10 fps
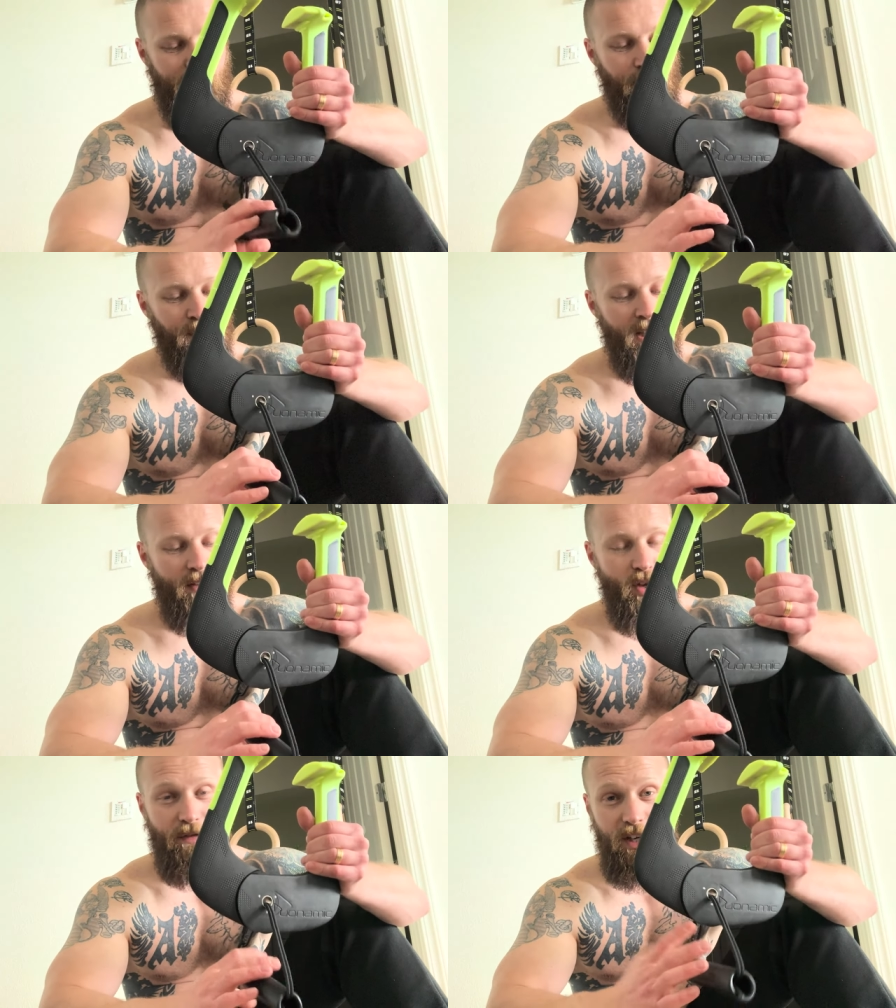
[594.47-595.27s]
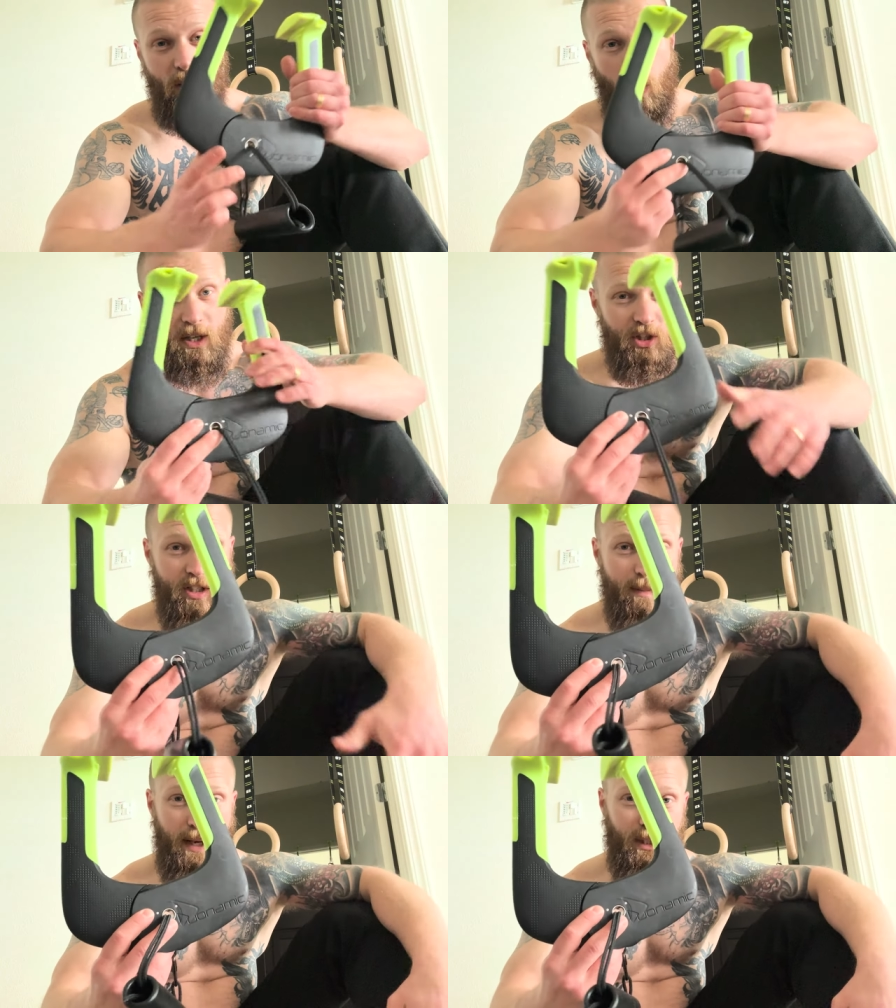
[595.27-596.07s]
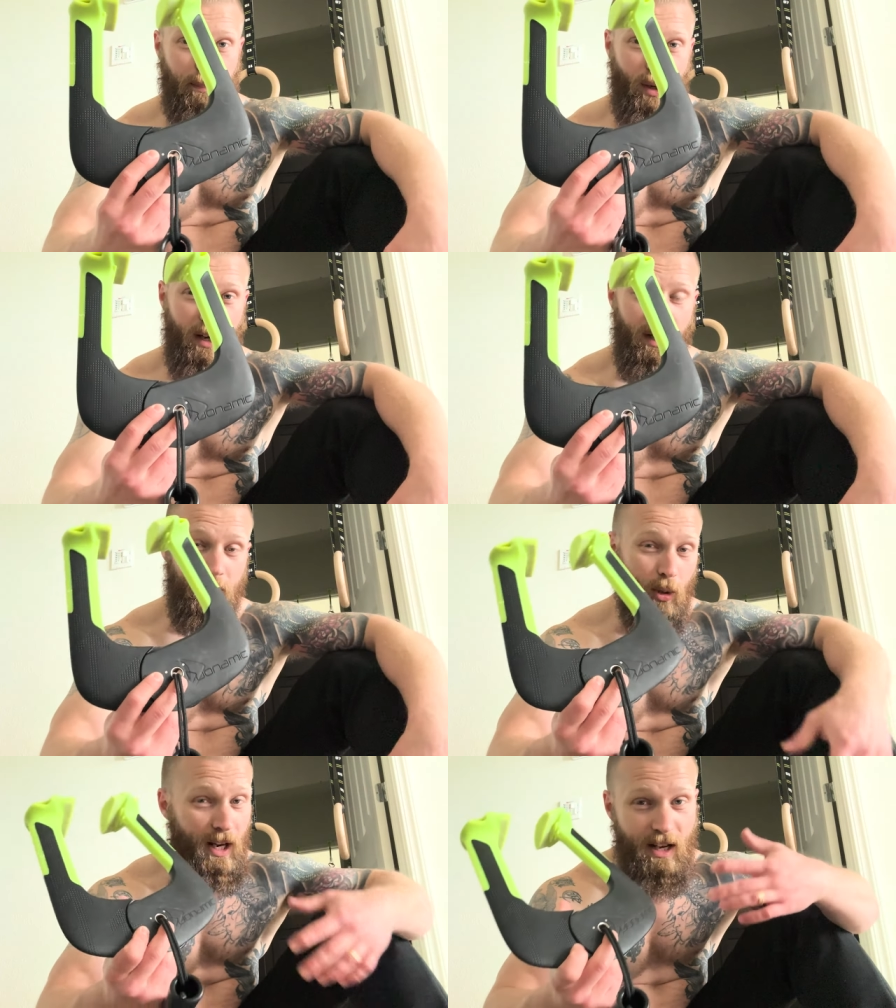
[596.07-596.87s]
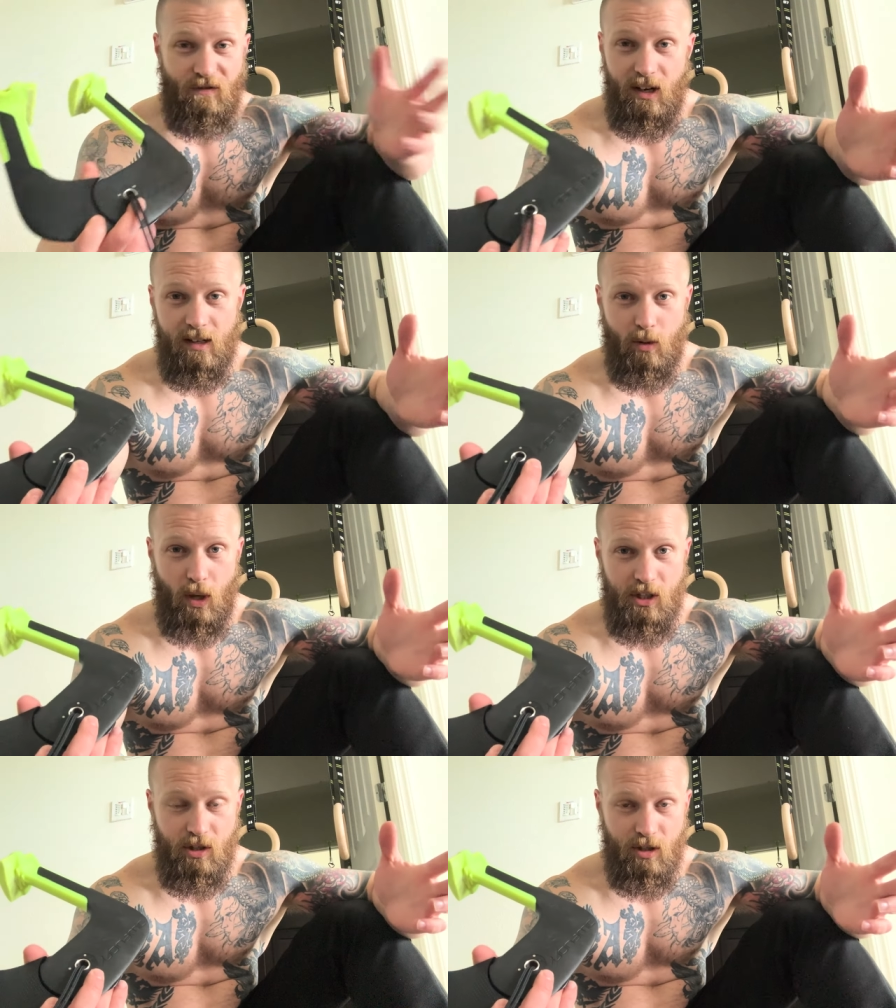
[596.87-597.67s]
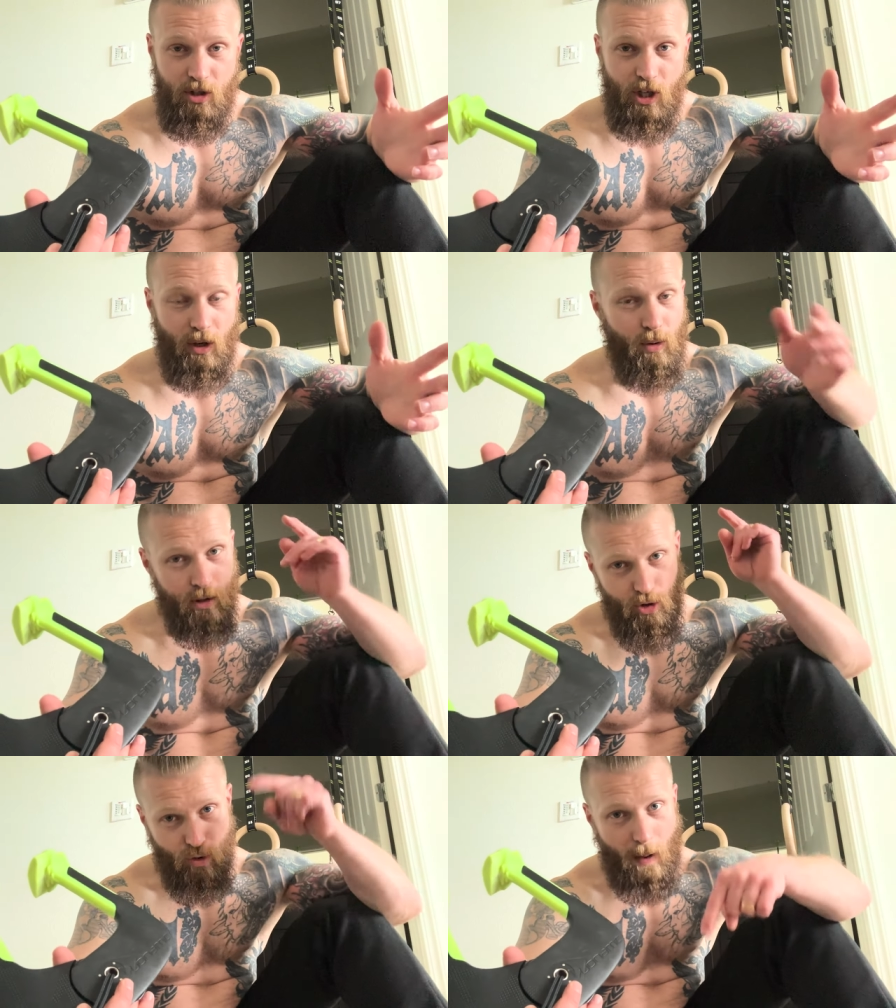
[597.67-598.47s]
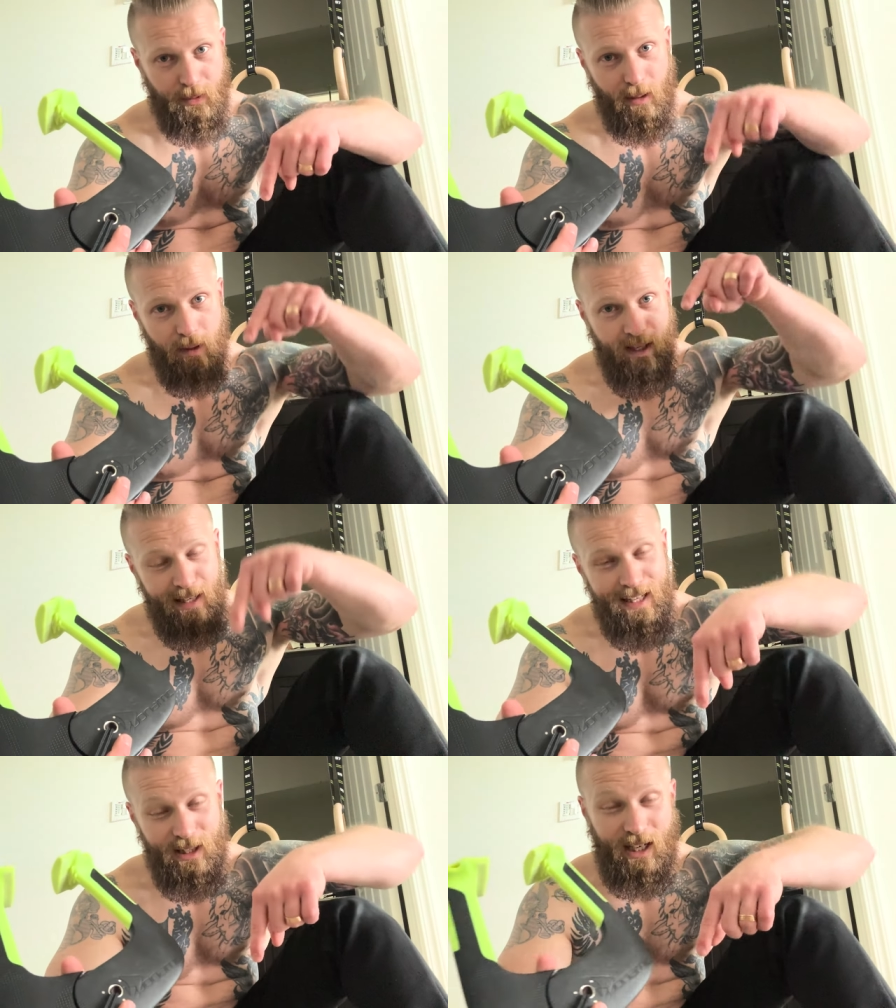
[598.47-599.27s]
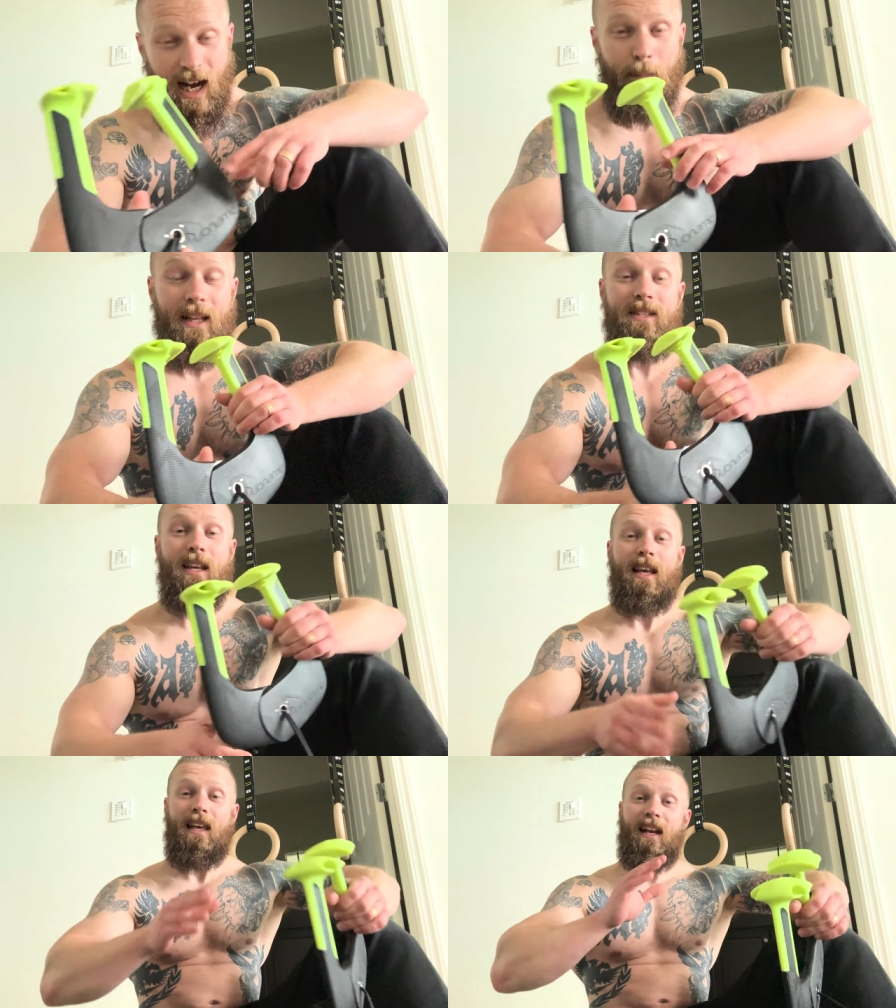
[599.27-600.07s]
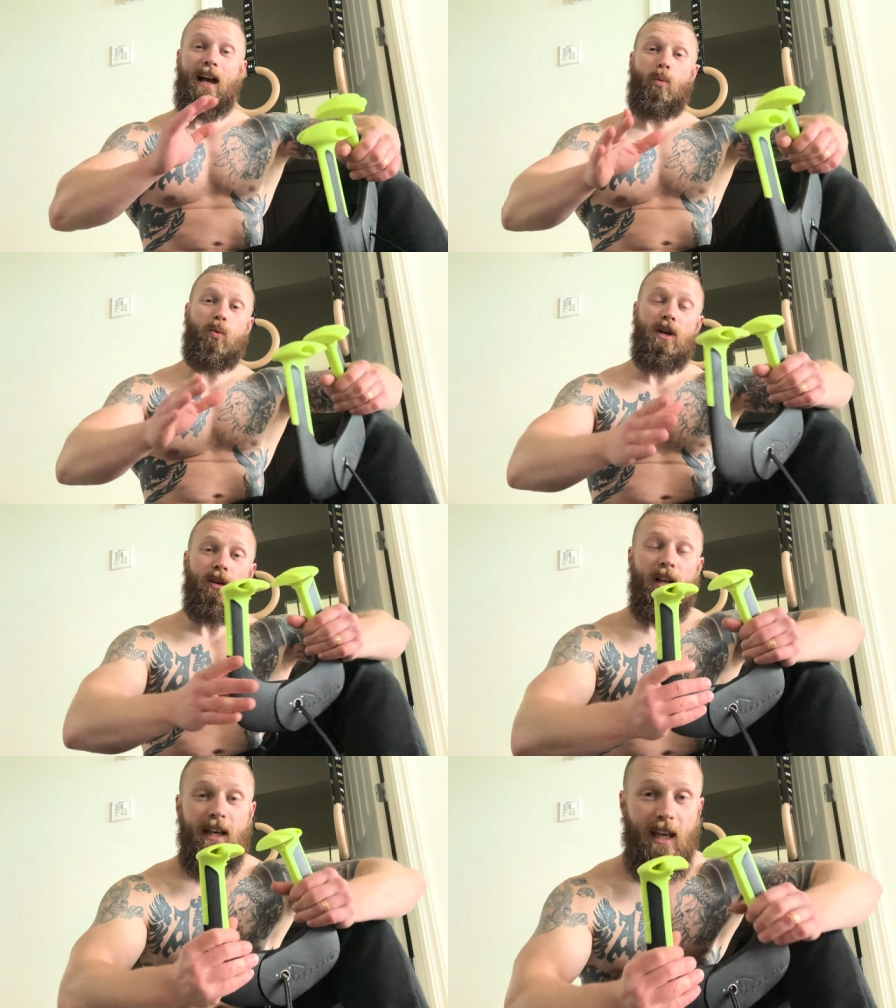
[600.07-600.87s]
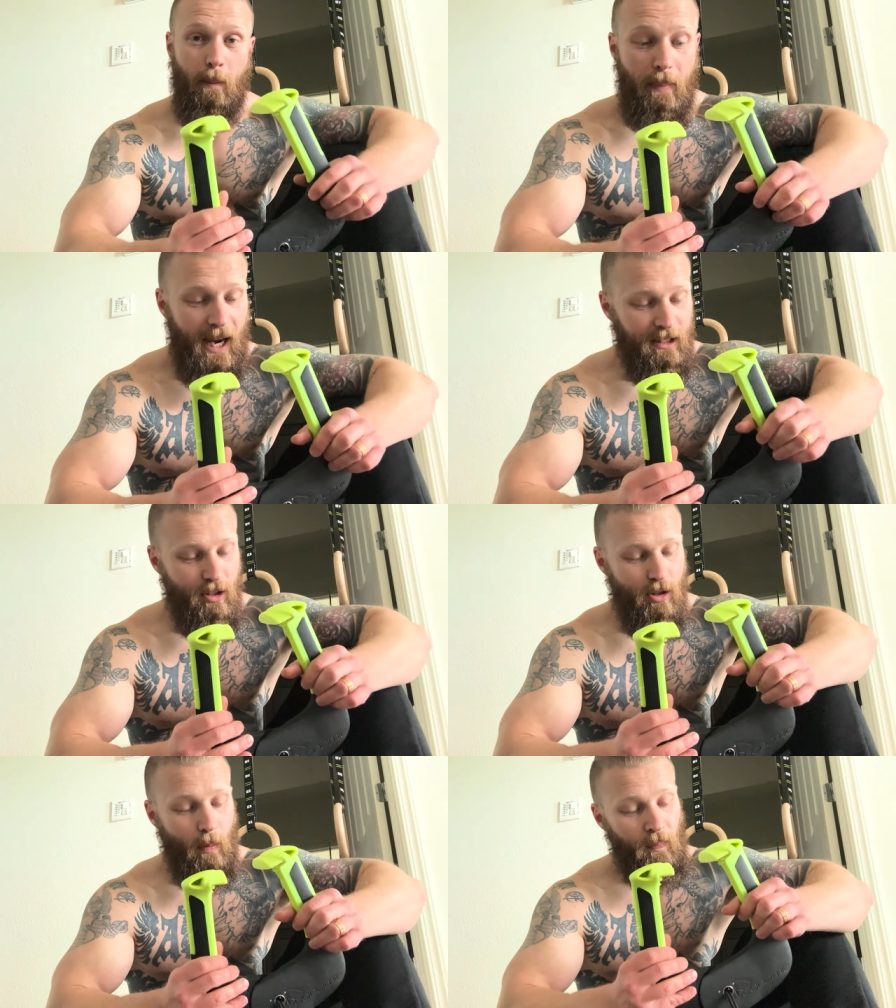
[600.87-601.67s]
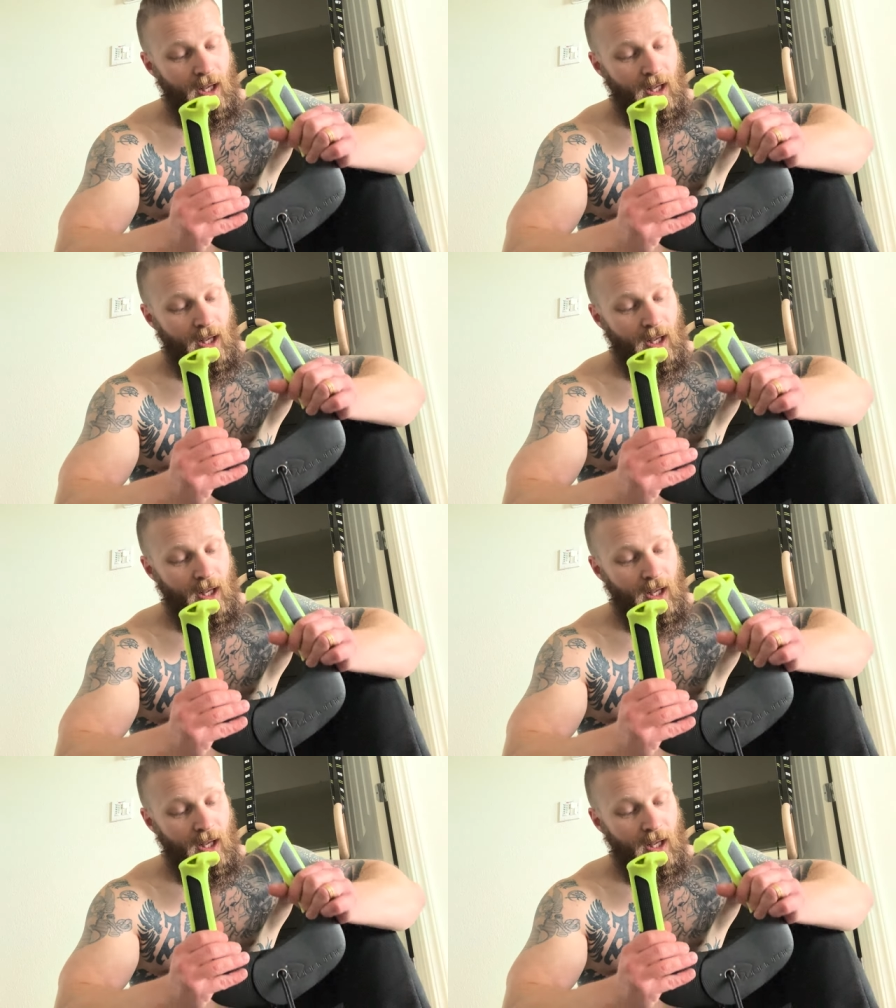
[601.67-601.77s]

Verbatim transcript: If you have any questions about the product or any fitness questions in general, drop them in the comments and I will get back to you.